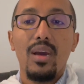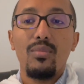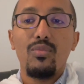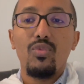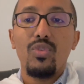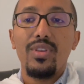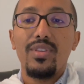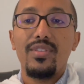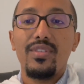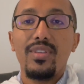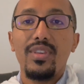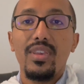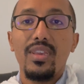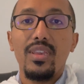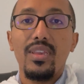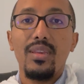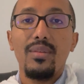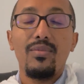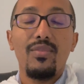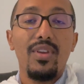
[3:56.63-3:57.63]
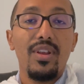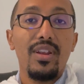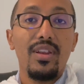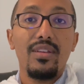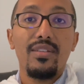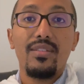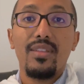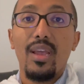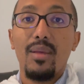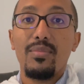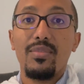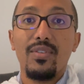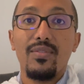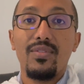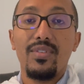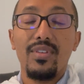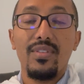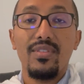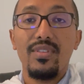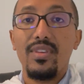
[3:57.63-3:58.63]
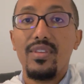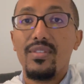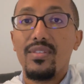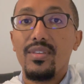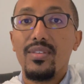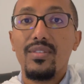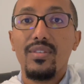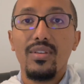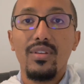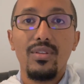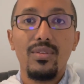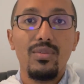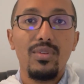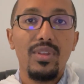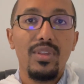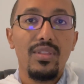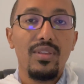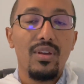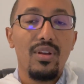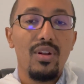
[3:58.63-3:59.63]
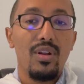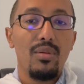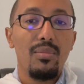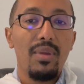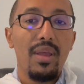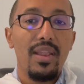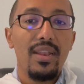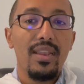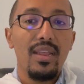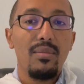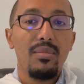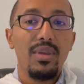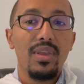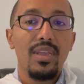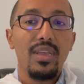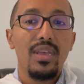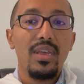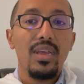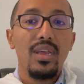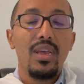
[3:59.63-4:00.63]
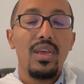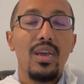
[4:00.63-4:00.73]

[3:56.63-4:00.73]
We see various types of diseases, including the current pandemic.